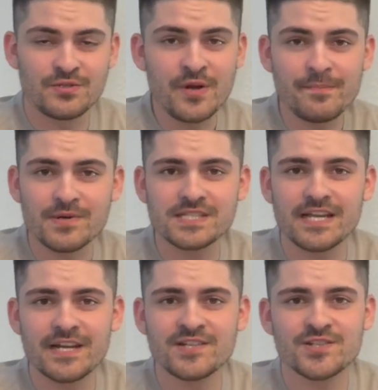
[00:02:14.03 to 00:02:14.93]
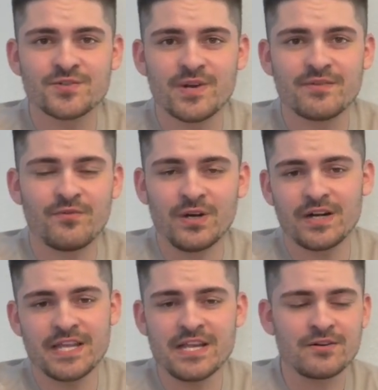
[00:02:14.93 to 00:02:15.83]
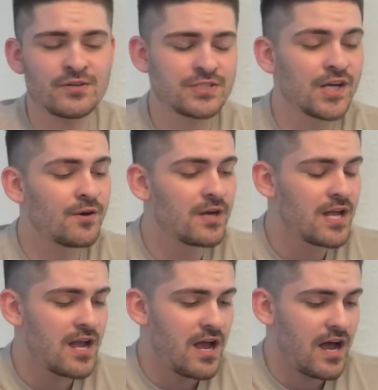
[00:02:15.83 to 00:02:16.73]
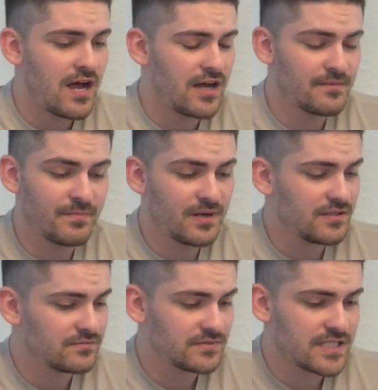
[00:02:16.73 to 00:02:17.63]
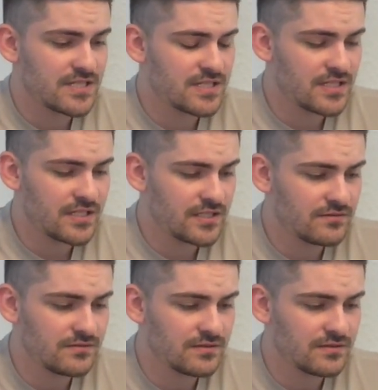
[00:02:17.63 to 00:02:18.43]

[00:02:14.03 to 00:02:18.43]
3% interest rate for a year or so. But this is the